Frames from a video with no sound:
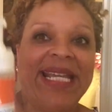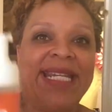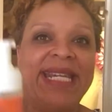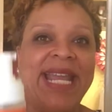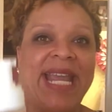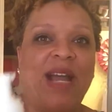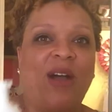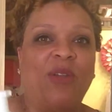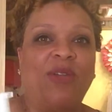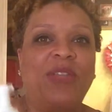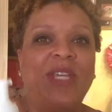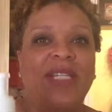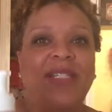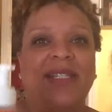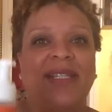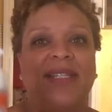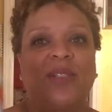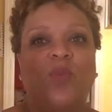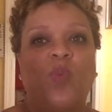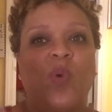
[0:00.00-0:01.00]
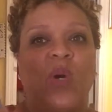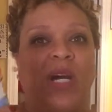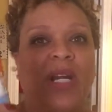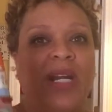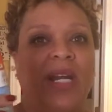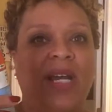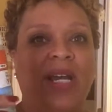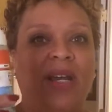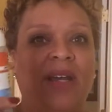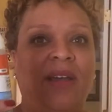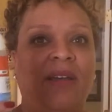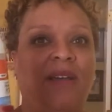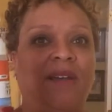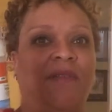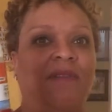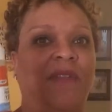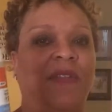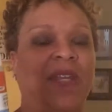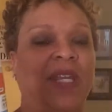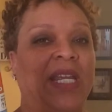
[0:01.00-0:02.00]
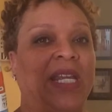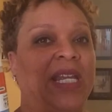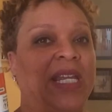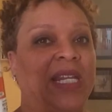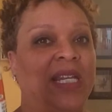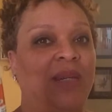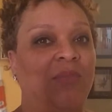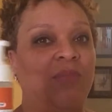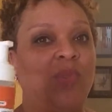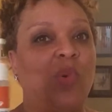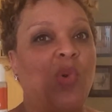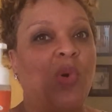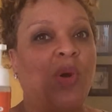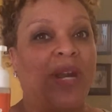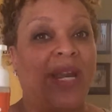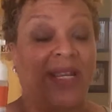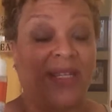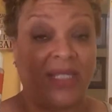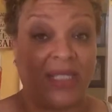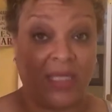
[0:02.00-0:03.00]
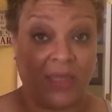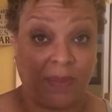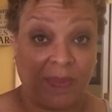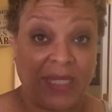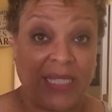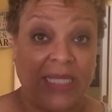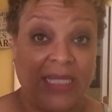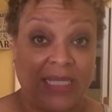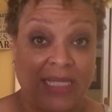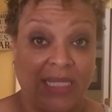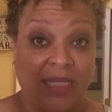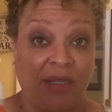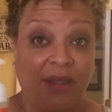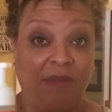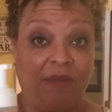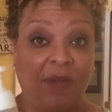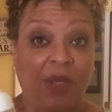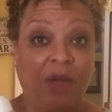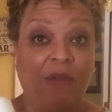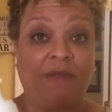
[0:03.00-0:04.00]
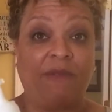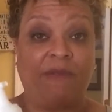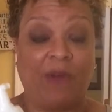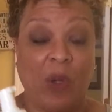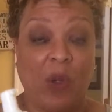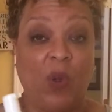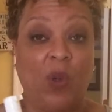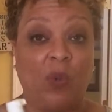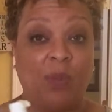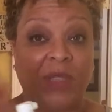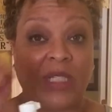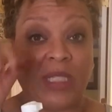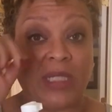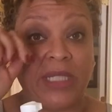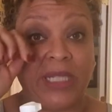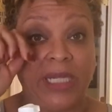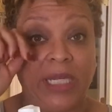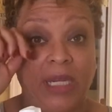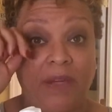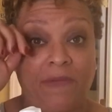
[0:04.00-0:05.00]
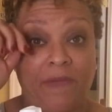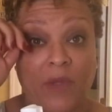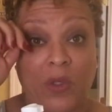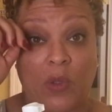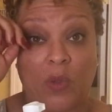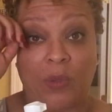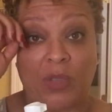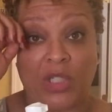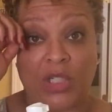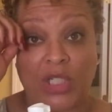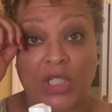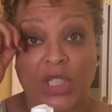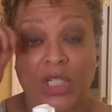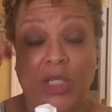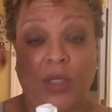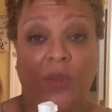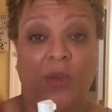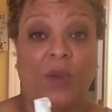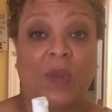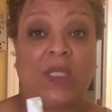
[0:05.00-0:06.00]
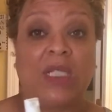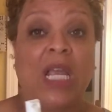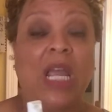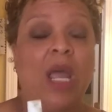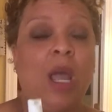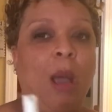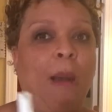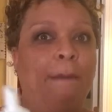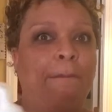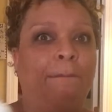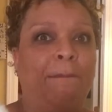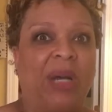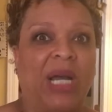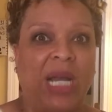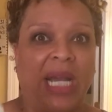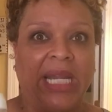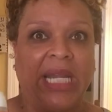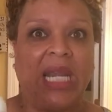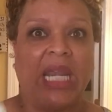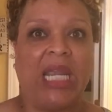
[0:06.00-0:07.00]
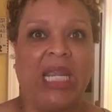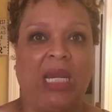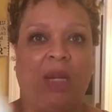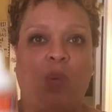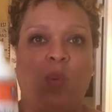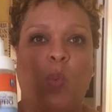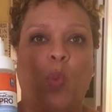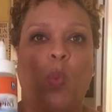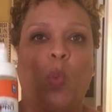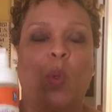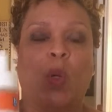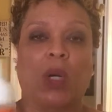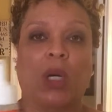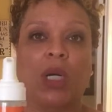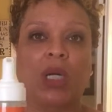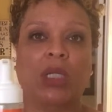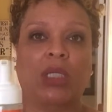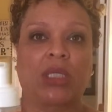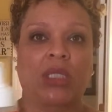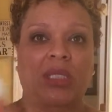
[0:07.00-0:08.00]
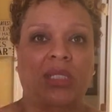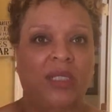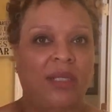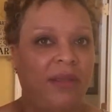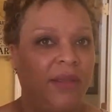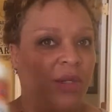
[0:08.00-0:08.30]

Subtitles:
Now, this is one of the more expensive foams, cleaning foams to use, but it works.